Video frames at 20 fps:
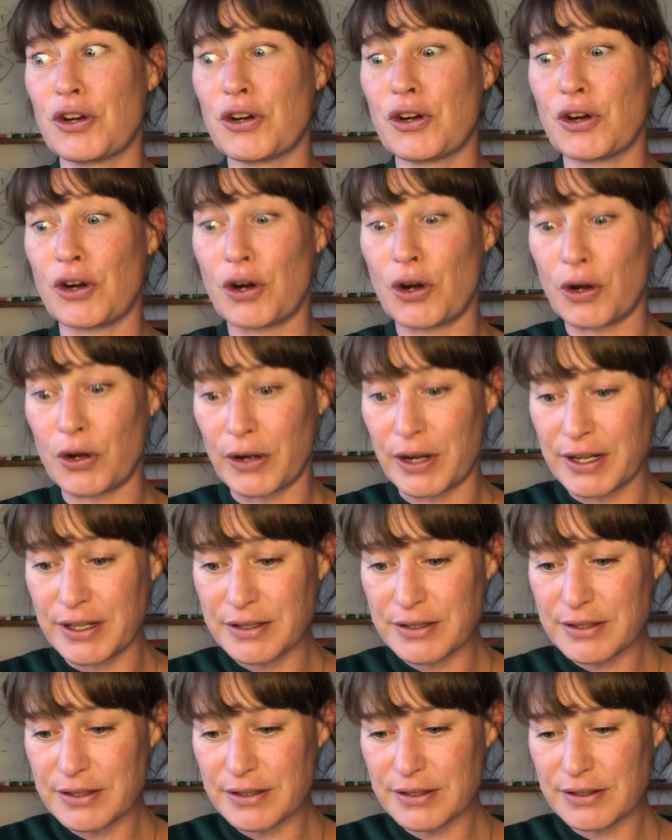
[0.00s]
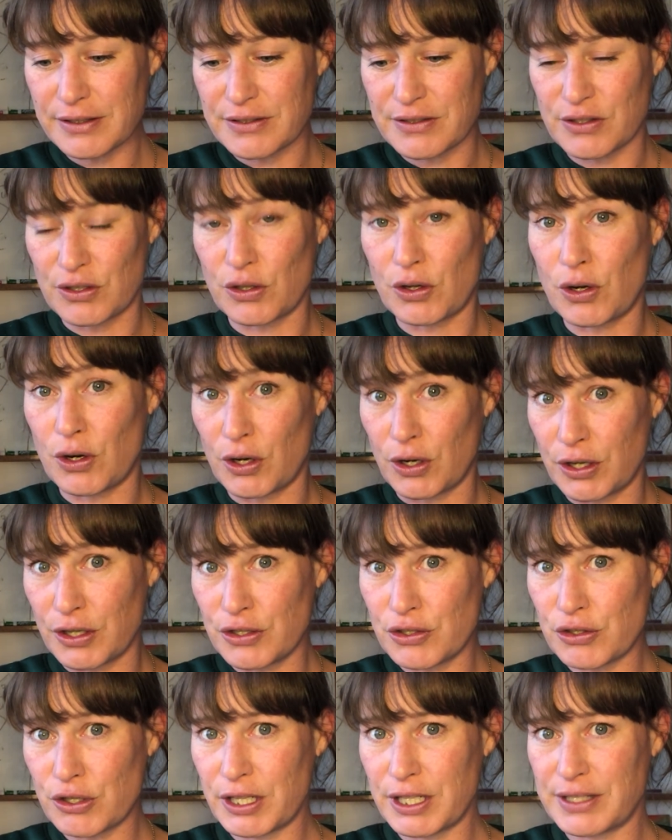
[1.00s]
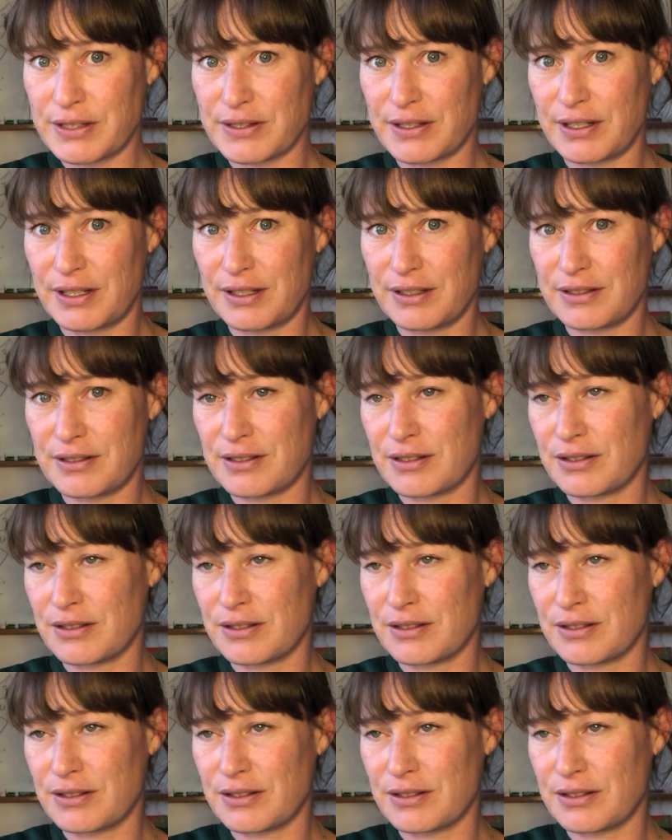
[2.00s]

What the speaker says: current. It's a current transit. It's